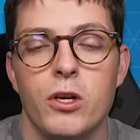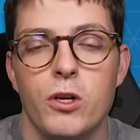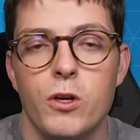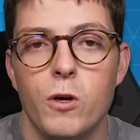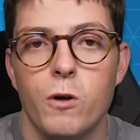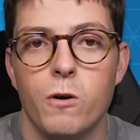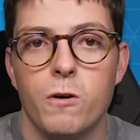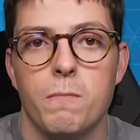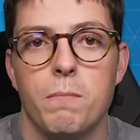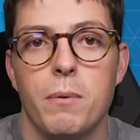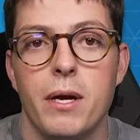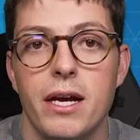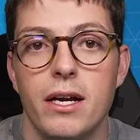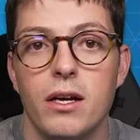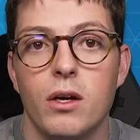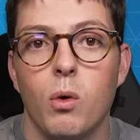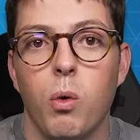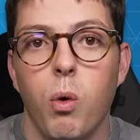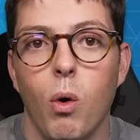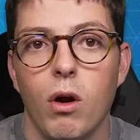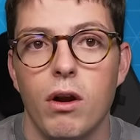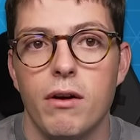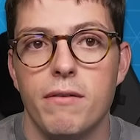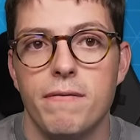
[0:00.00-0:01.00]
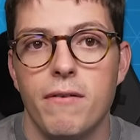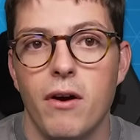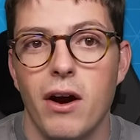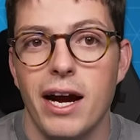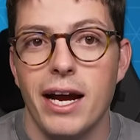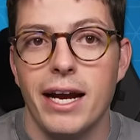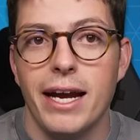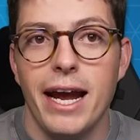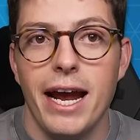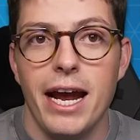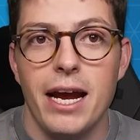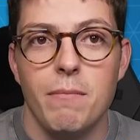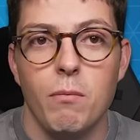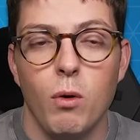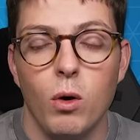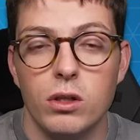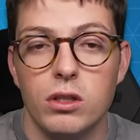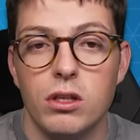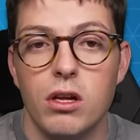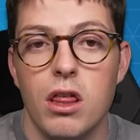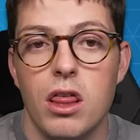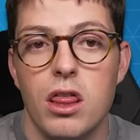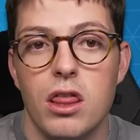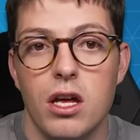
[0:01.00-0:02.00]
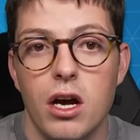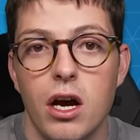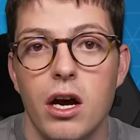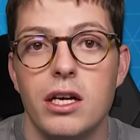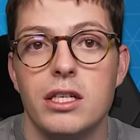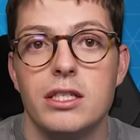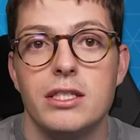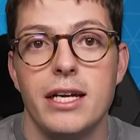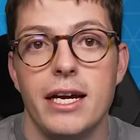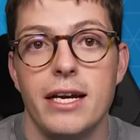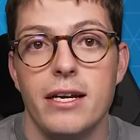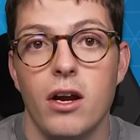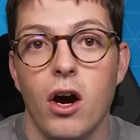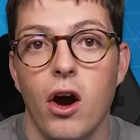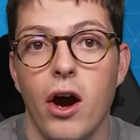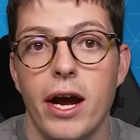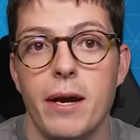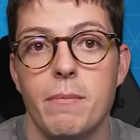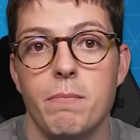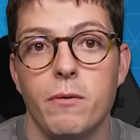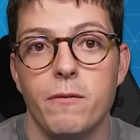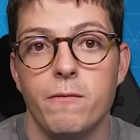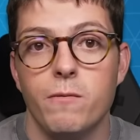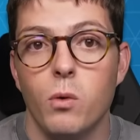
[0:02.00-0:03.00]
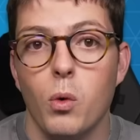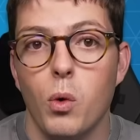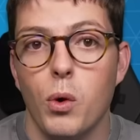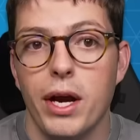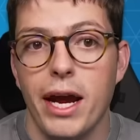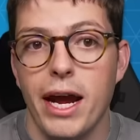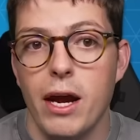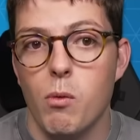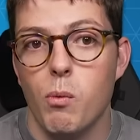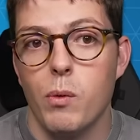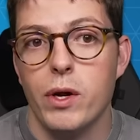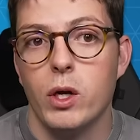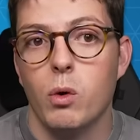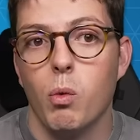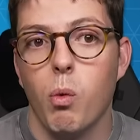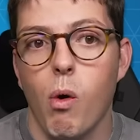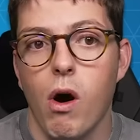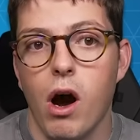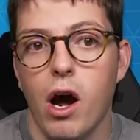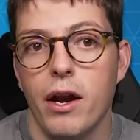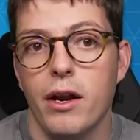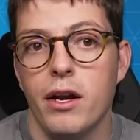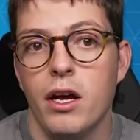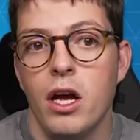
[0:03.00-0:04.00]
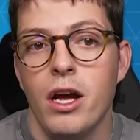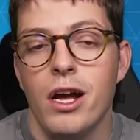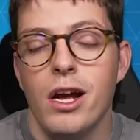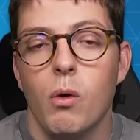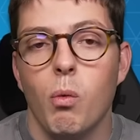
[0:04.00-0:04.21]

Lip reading: European qualifier game on the Thursday night before game week 1.